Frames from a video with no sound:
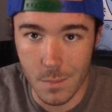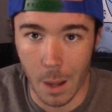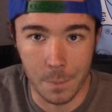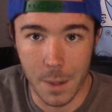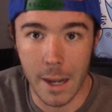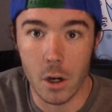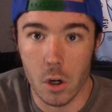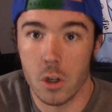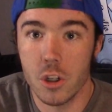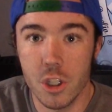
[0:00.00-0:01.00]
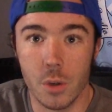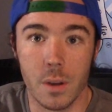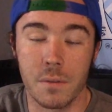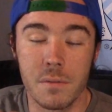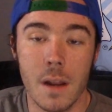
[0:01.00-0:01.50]
I urge you,
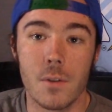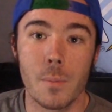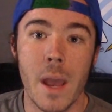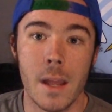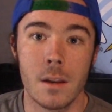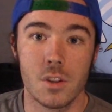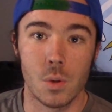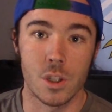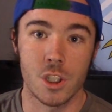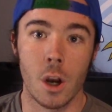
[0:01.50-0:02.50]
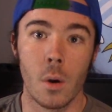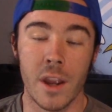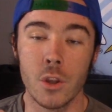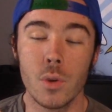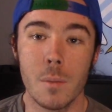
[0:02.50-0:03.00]
if you've never been to a show
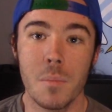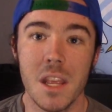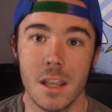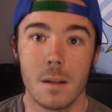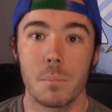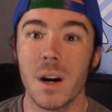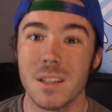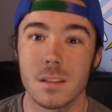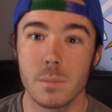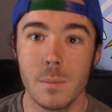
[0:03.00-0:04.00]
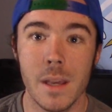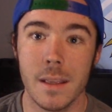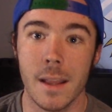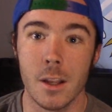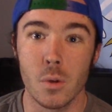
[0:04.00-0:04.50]
and you can make it, possibly
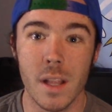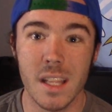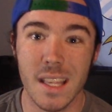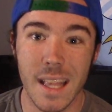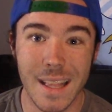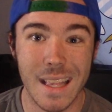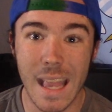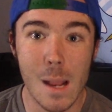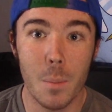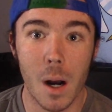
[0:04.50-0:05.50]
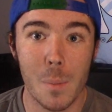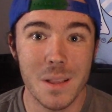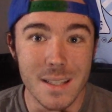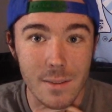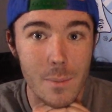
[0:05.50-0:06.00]
make it, and you like K-pop, it
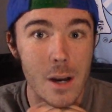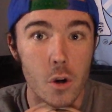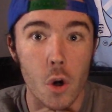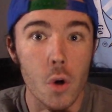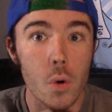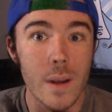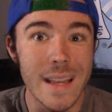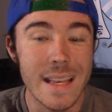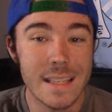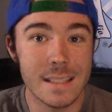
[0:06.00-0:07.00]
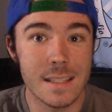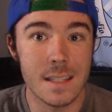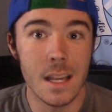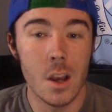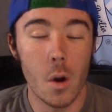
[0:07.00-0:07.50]
doesn't even matter who it
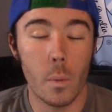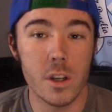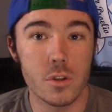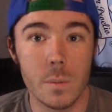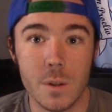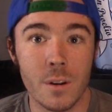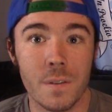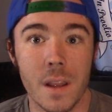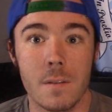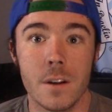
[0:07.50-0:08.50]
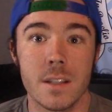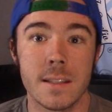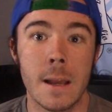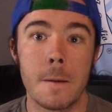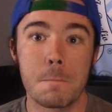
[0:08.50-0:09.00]
is, which groups are your
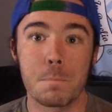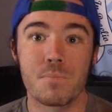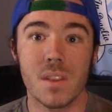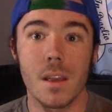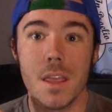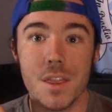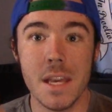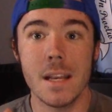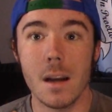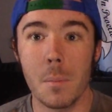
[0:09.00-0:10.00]
favorites, think